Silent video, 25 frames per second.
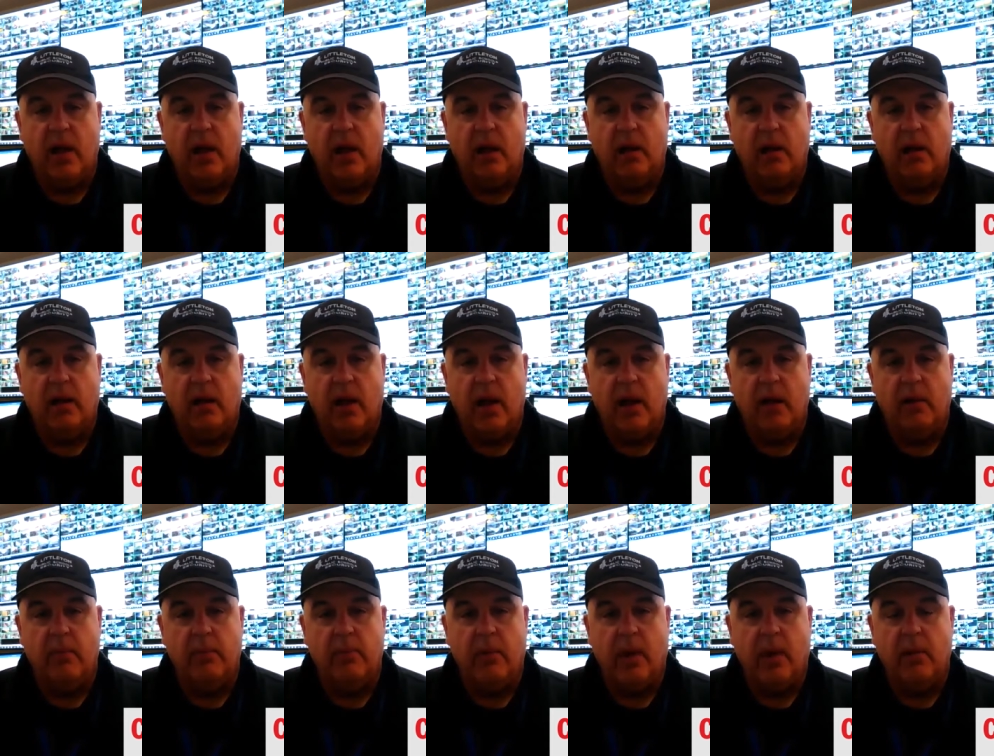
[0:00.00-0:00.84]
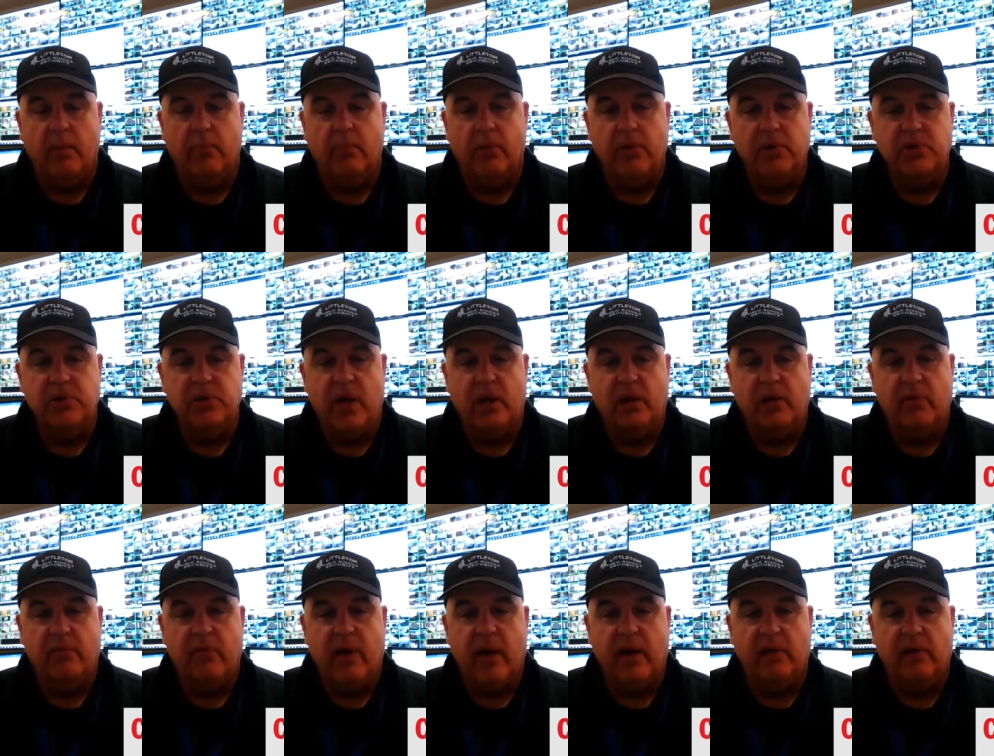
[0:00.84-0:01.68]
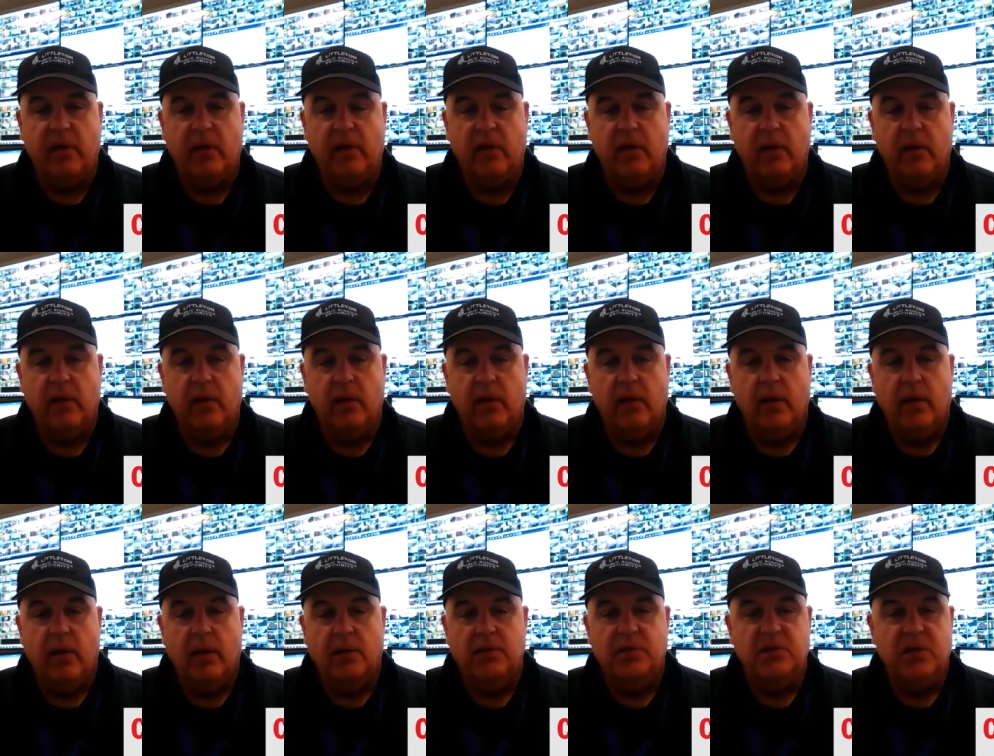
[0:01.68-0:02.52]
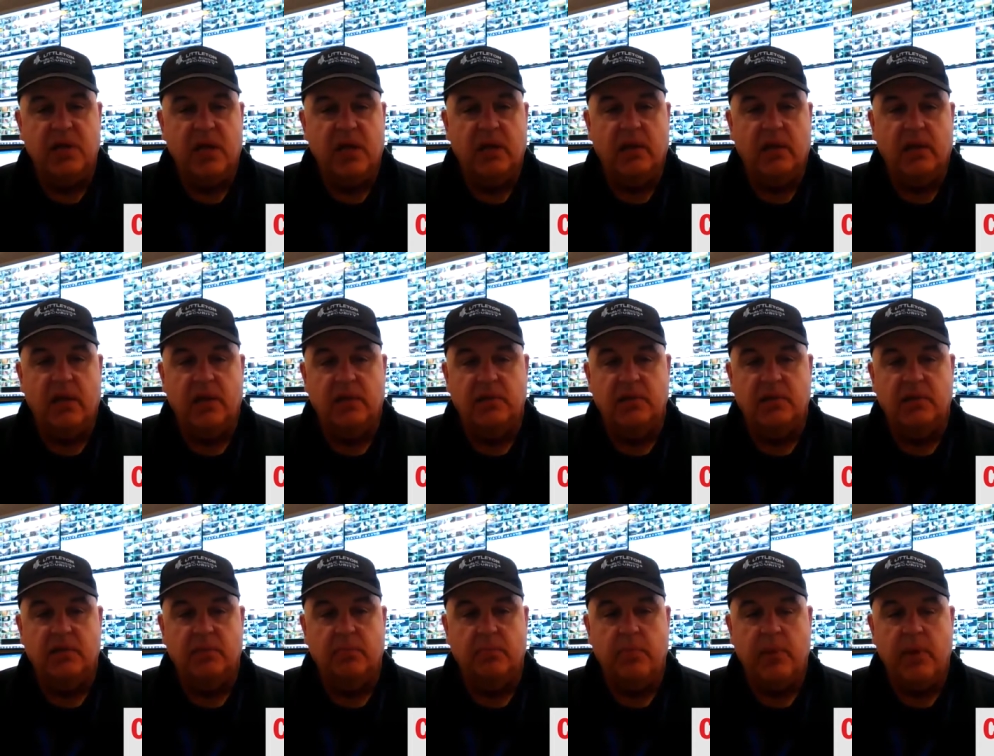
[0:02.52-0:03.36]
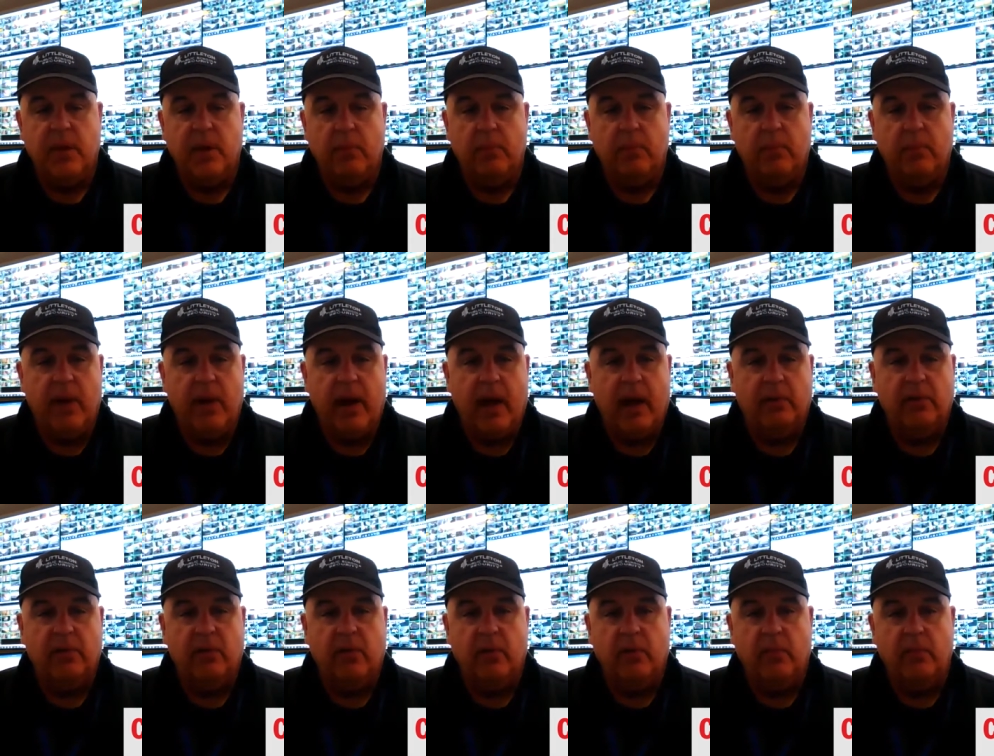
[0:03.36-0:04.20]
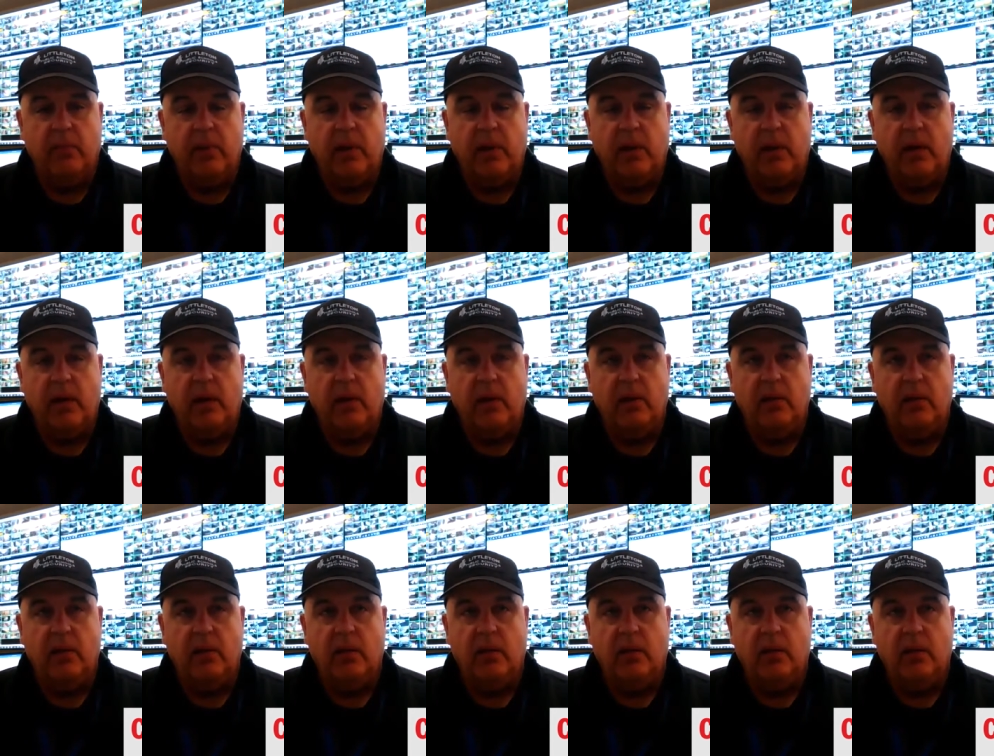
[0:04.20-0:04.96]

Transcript: And I appreciate the fact that seeing this being put out there to be